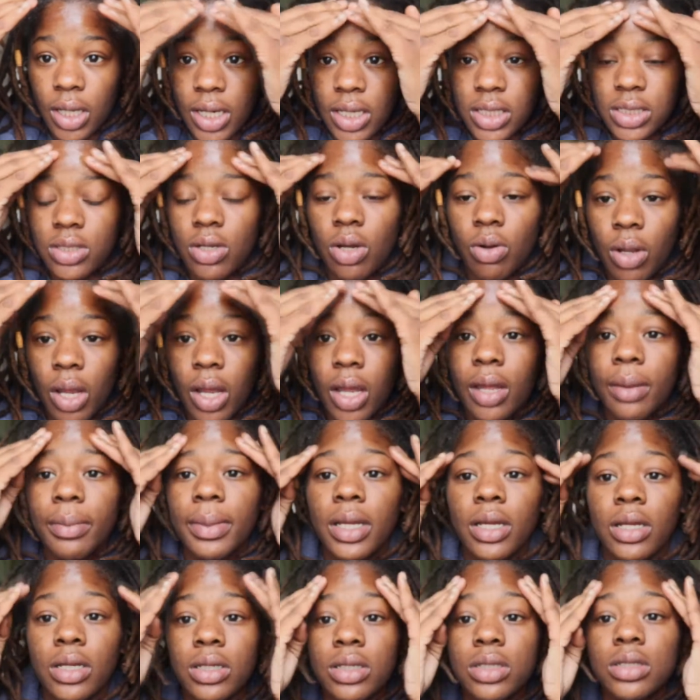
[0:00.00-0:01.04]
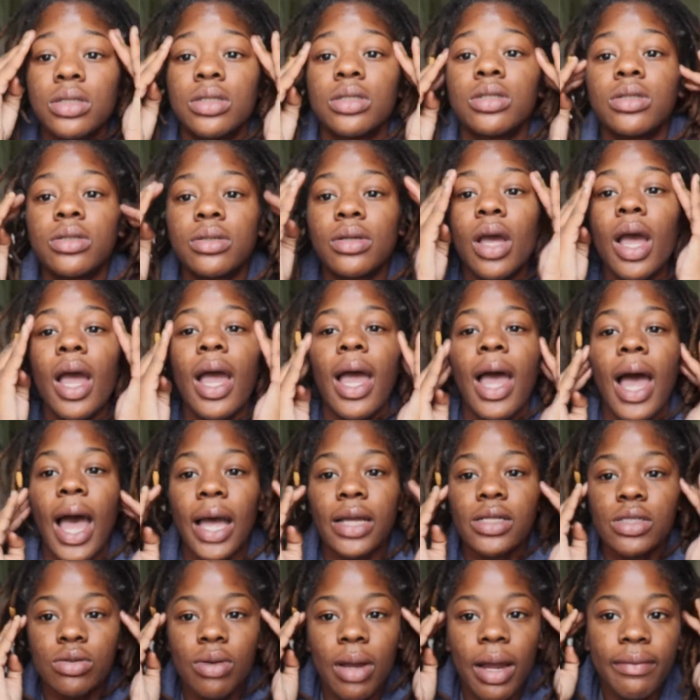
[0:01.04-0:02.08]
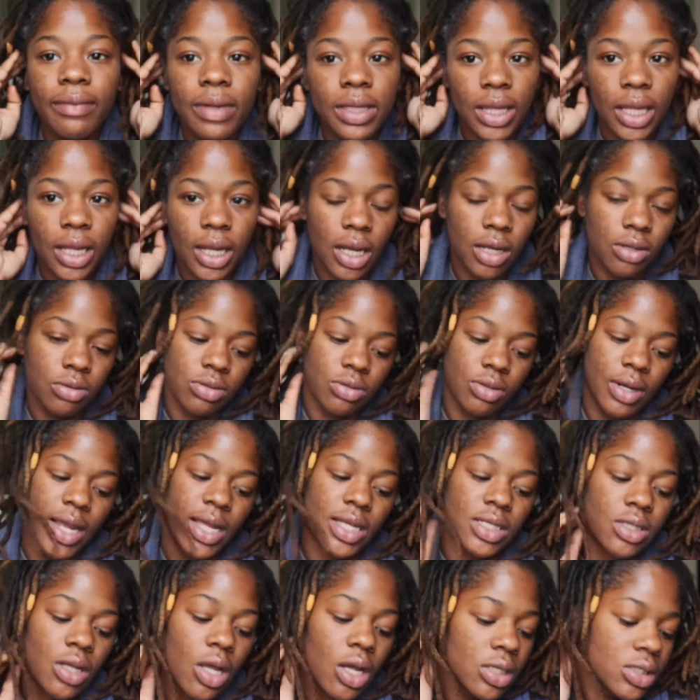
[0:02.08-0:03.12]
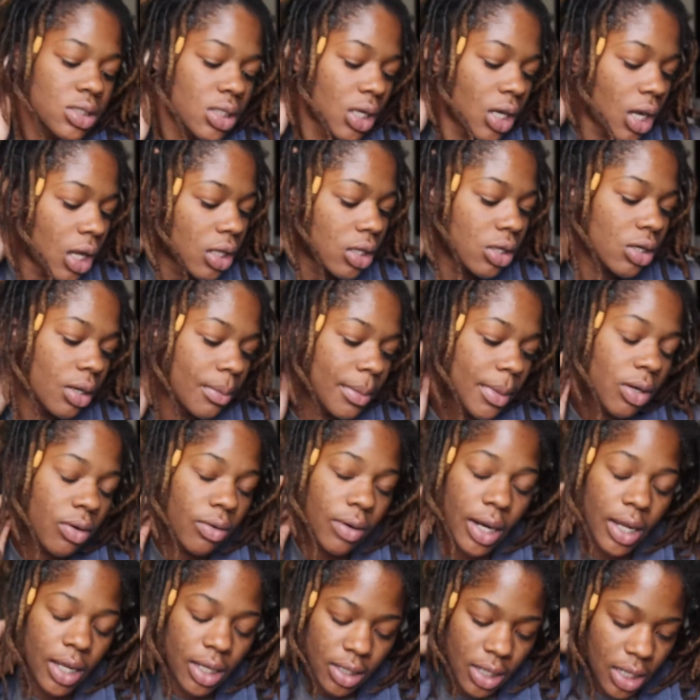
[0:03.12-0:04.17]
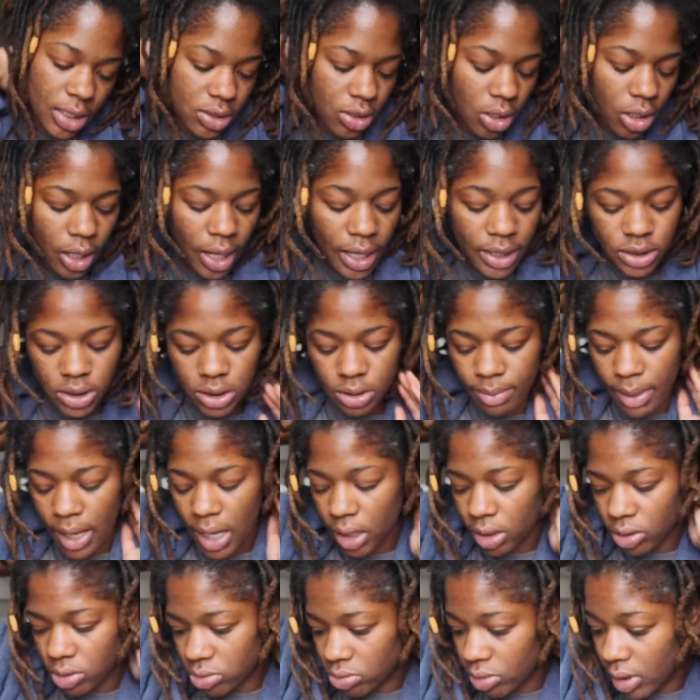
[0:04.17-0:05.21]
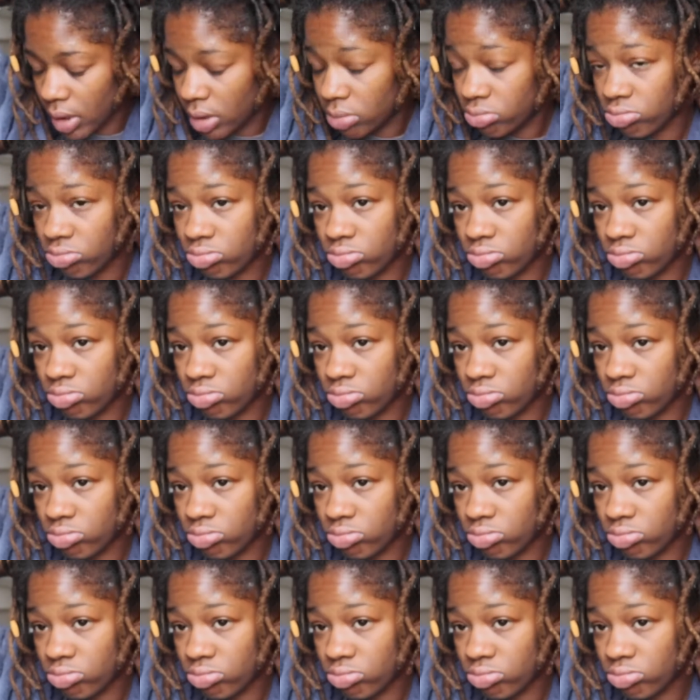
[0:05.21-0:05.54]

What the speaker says: it is okay because I do everything else right. As long as the color come out right, that's all that just matters, right?